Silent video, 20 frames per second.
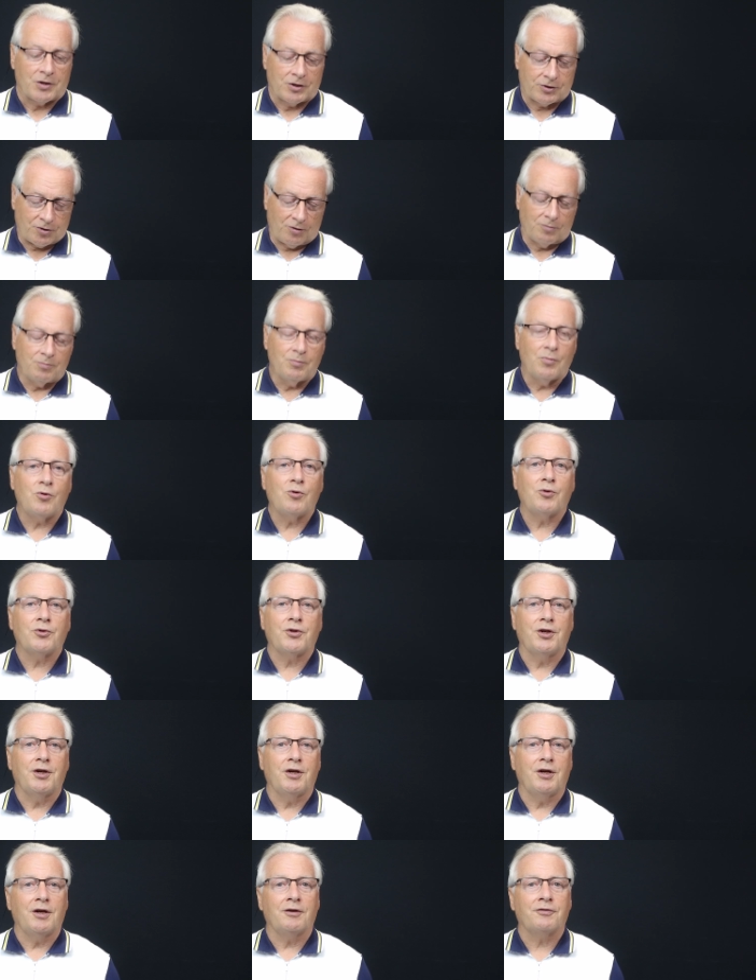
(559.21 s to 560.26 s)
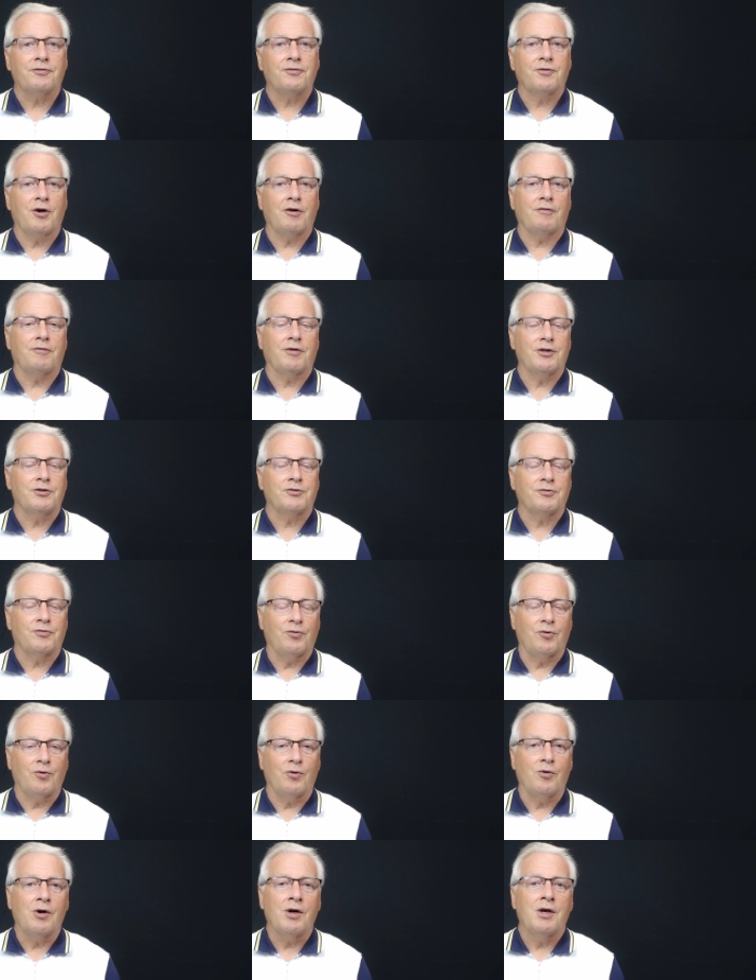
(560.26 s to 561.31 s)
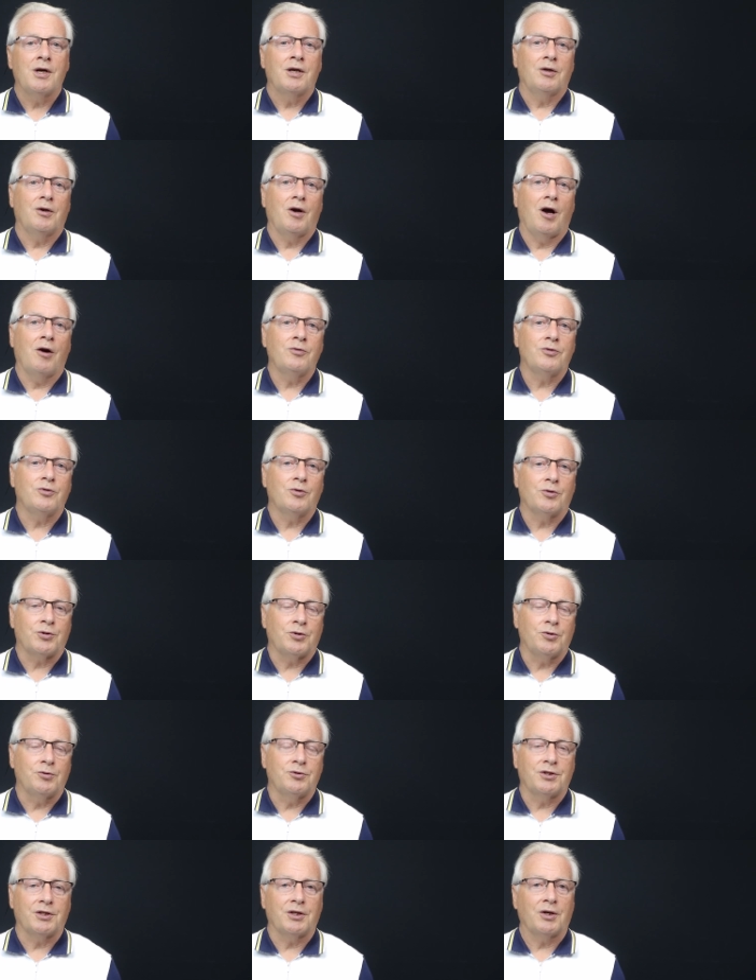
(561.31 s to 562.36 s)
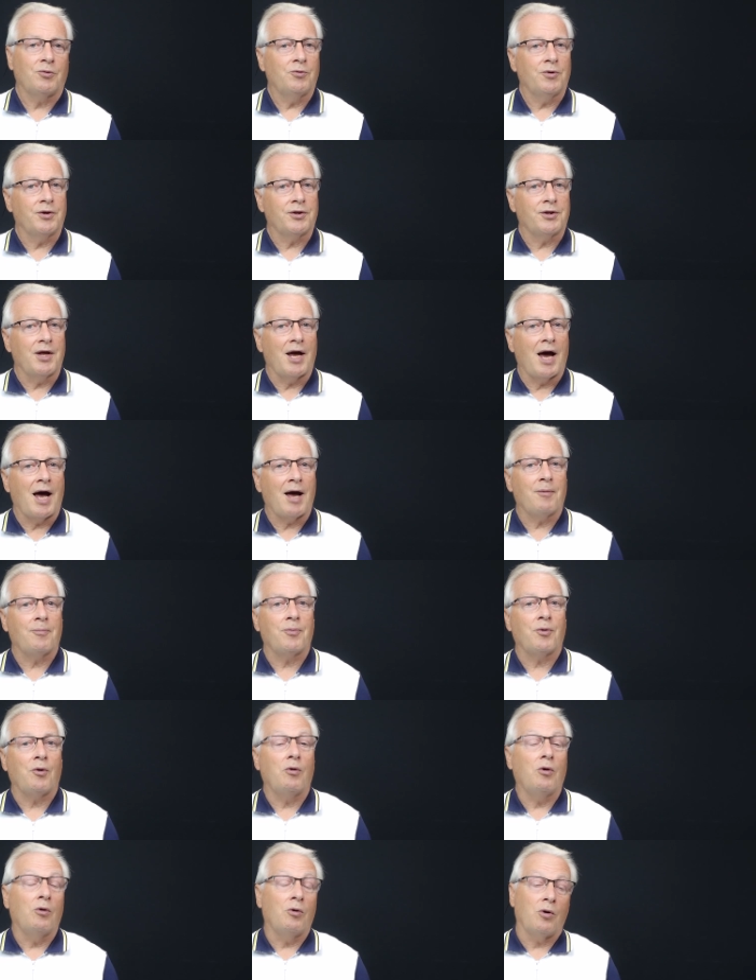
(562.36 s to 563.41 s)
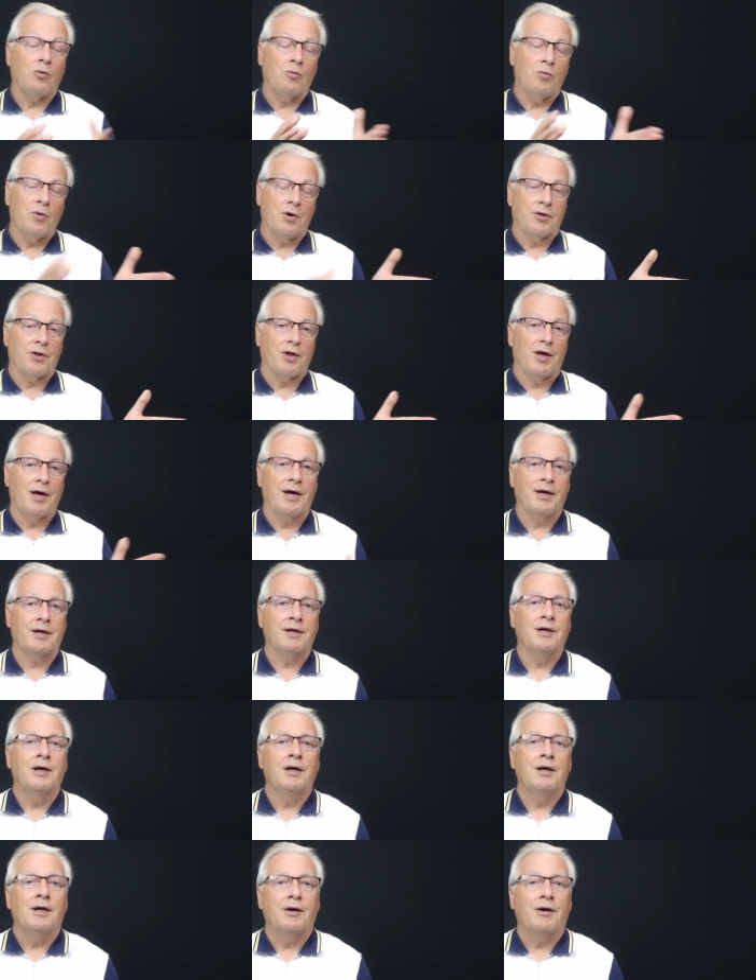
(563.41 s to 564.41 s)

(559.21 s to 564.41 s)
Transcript: So more than enough coverage for outdoor shooting with the app or with a